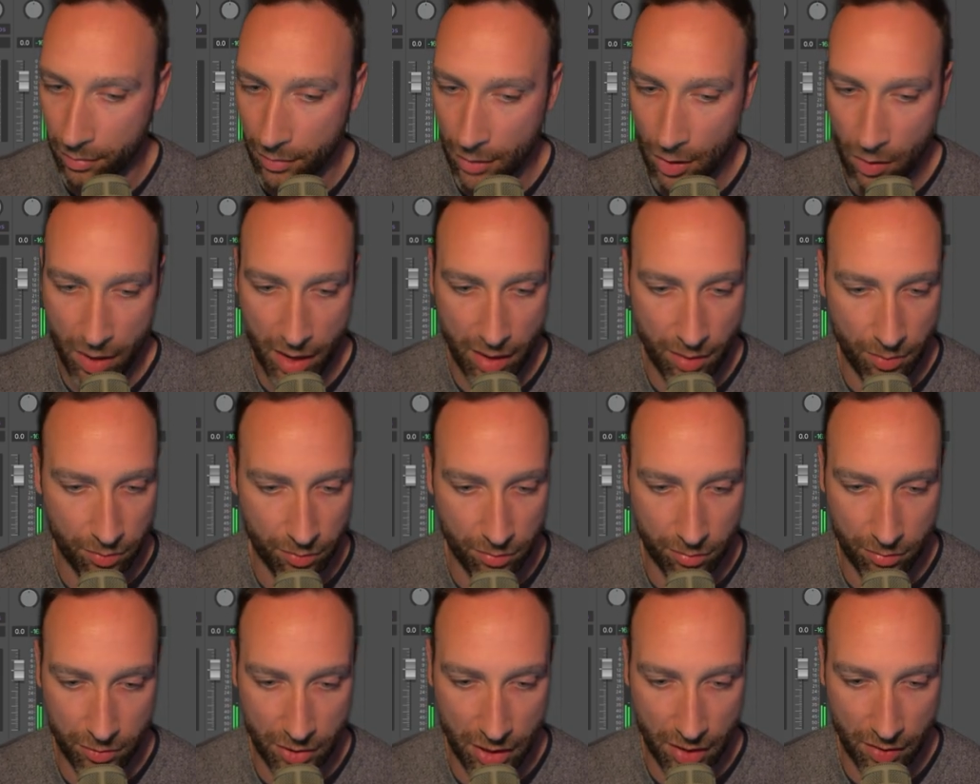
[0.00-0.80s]
Okay,
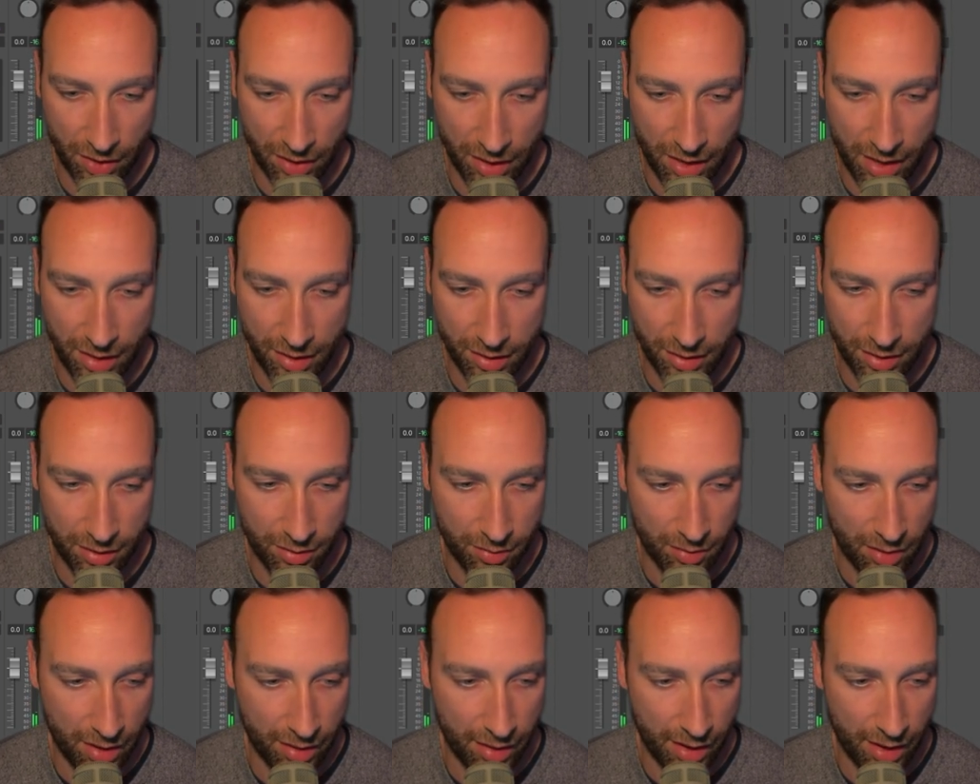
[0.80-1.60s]
sounding
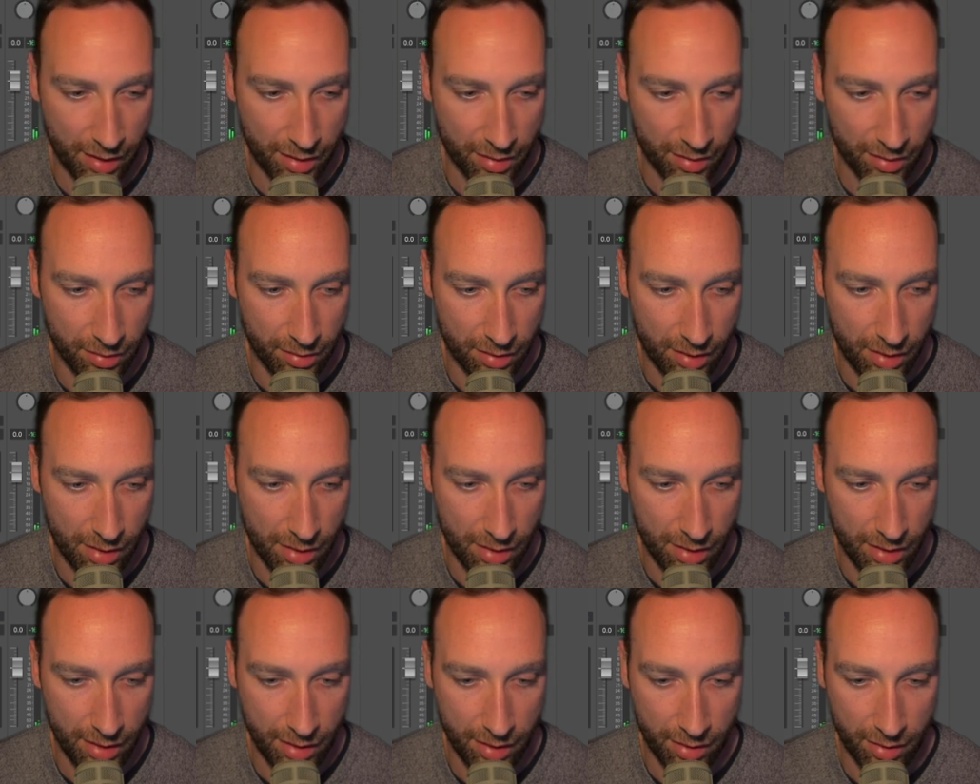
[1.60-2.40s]
nice. And then
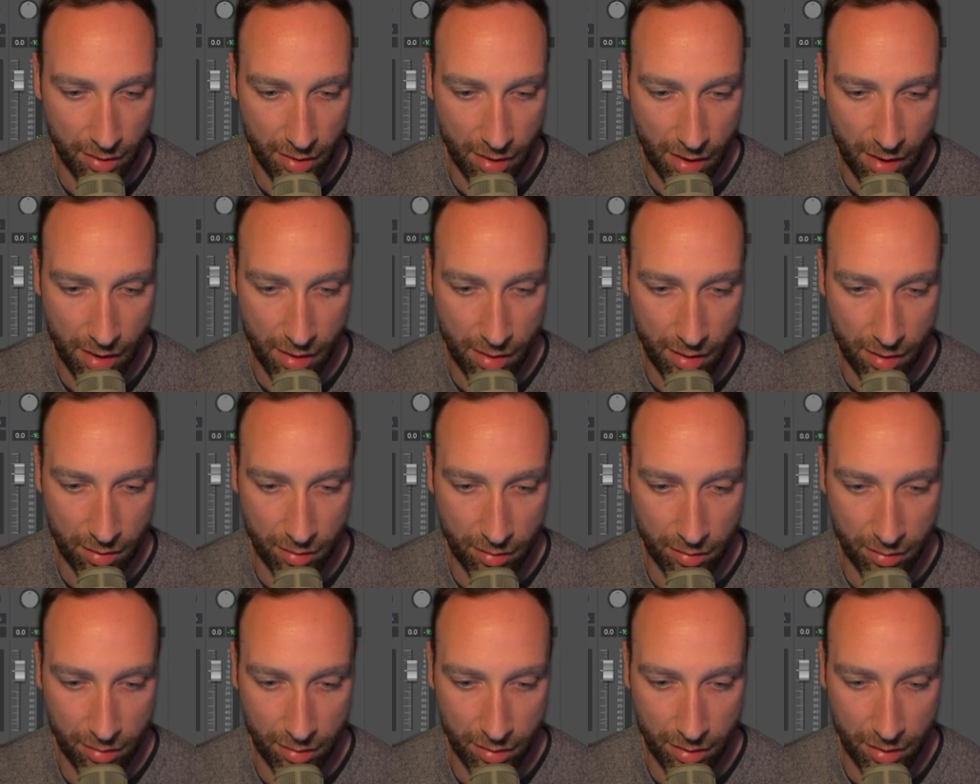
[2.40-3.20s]
here
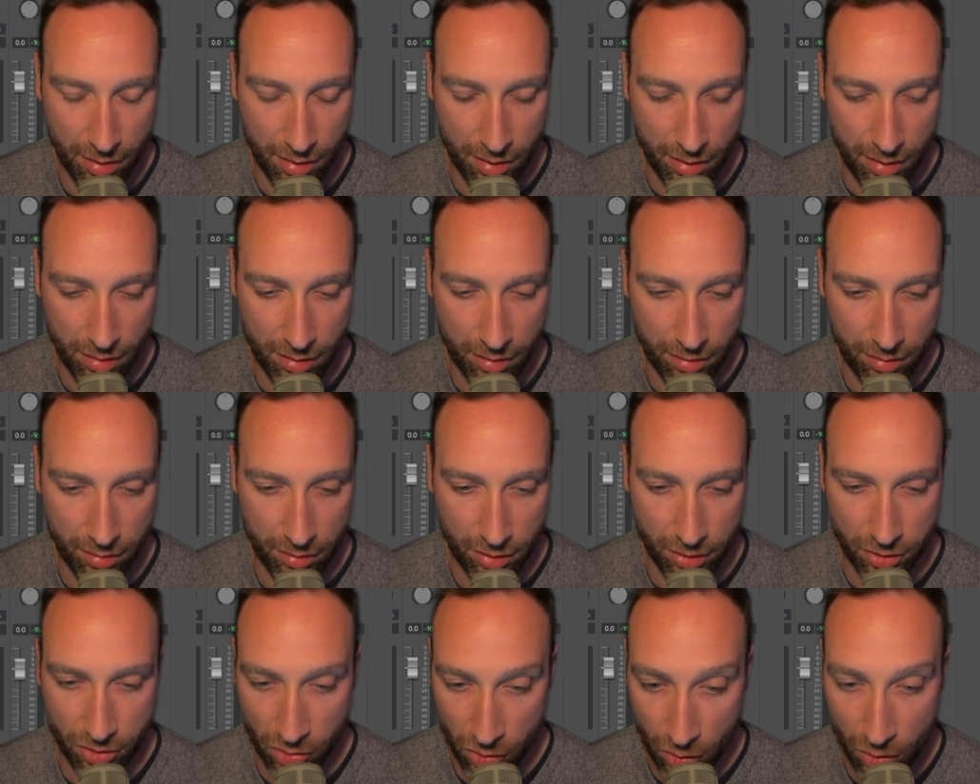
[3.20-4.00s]
are
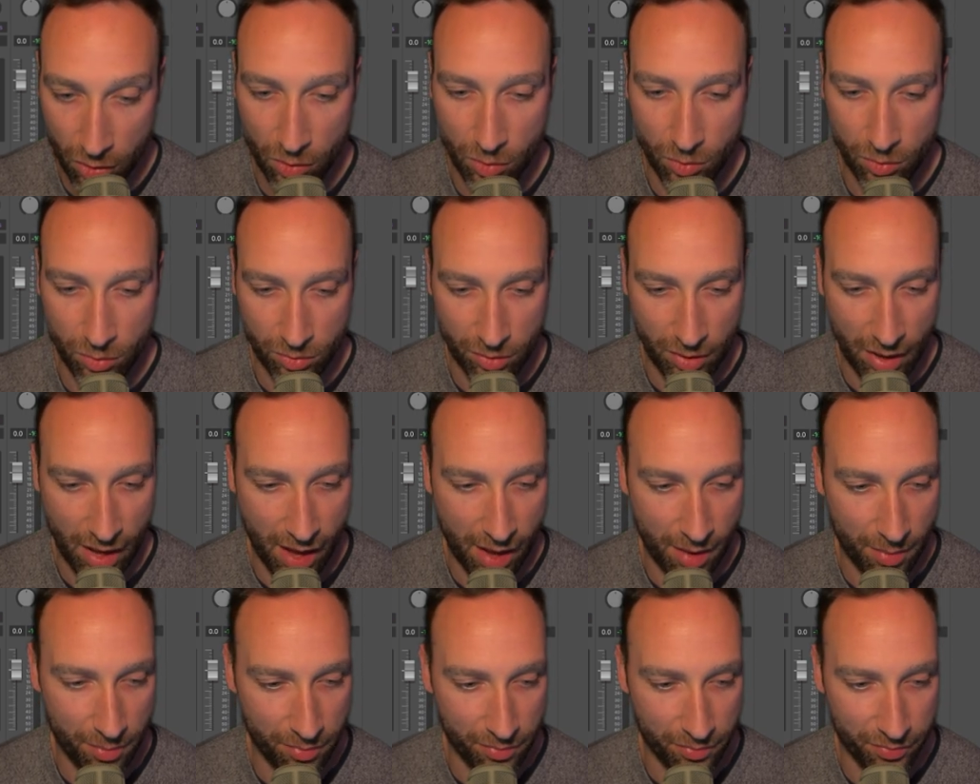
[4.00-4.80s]
the solo
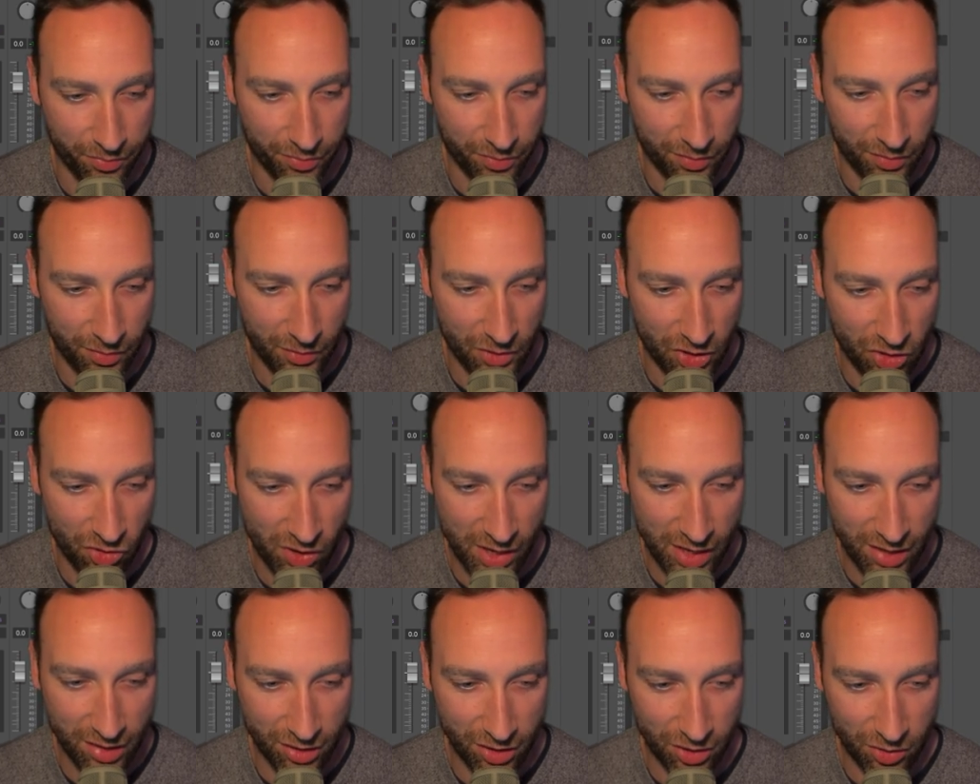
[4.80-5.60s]

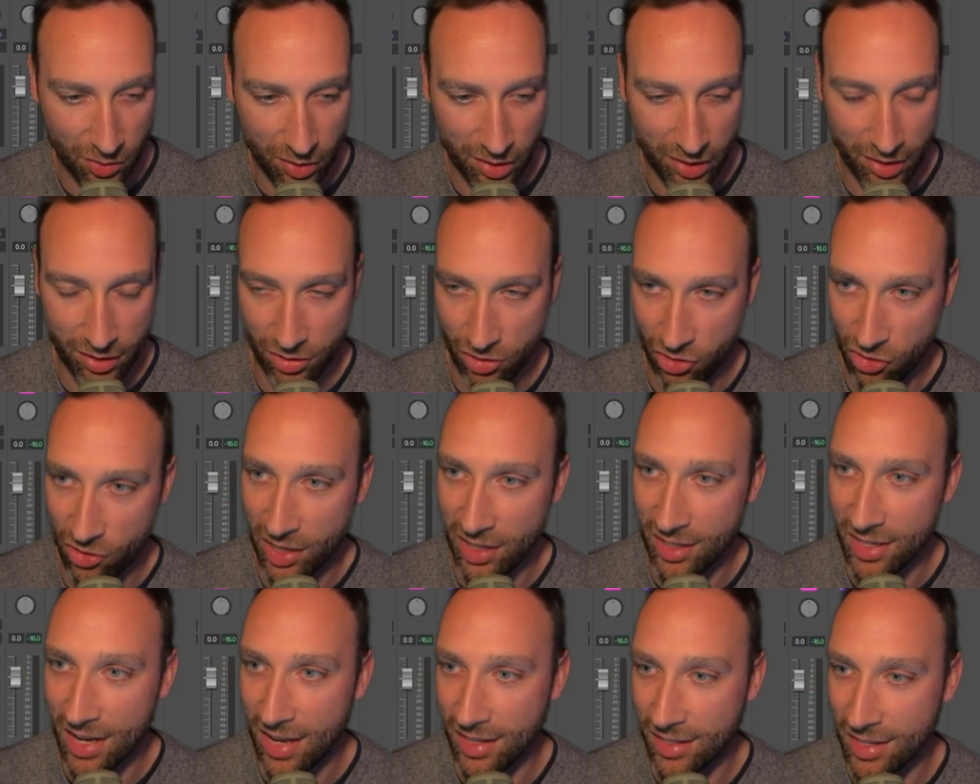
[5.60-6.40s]
strings, so the
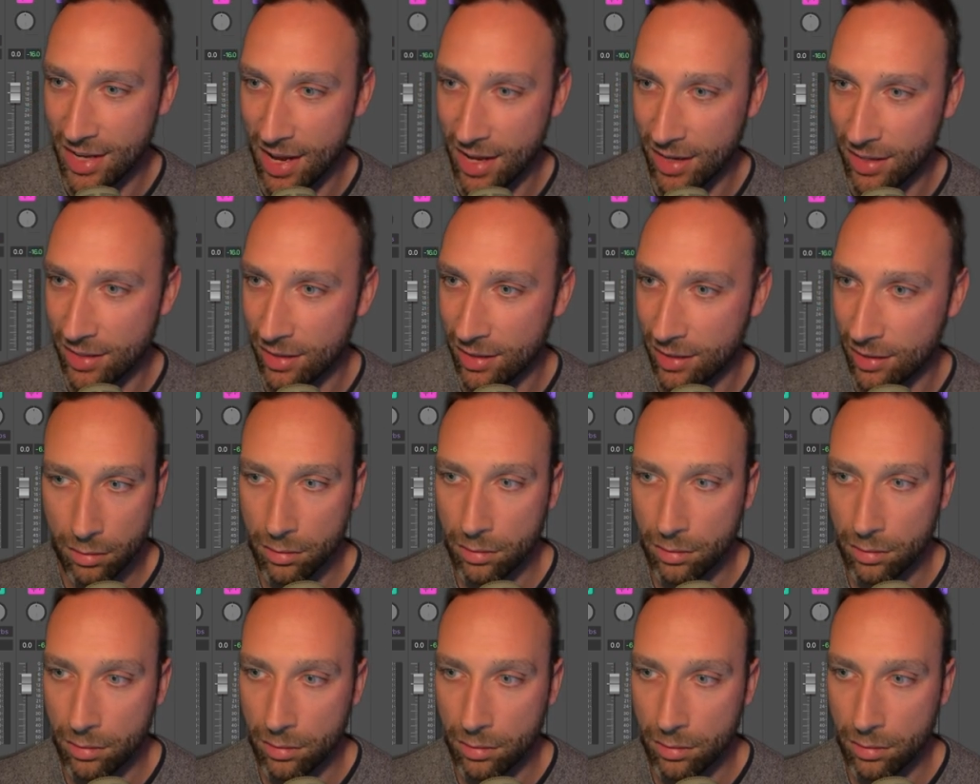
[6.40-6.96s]
string dectet.